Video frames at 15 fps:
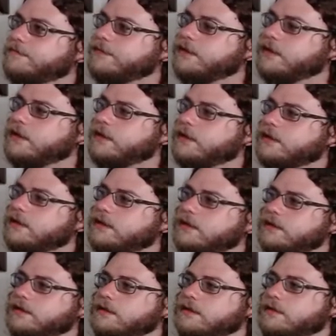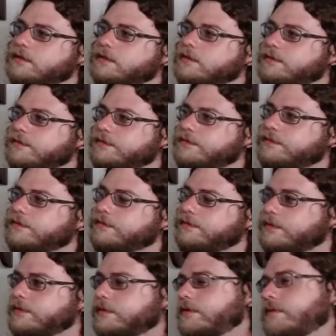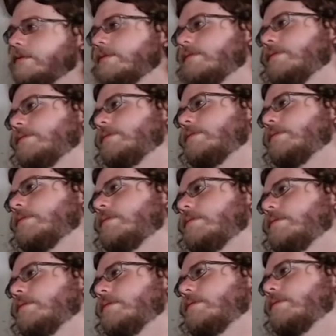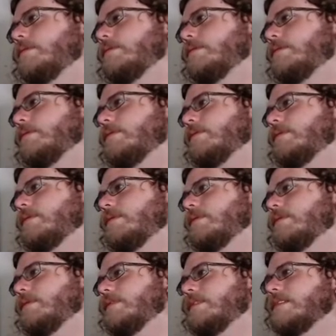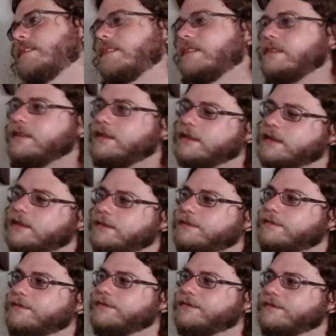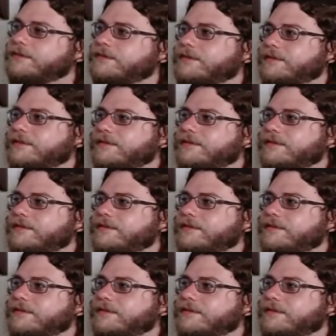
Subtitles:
(silent)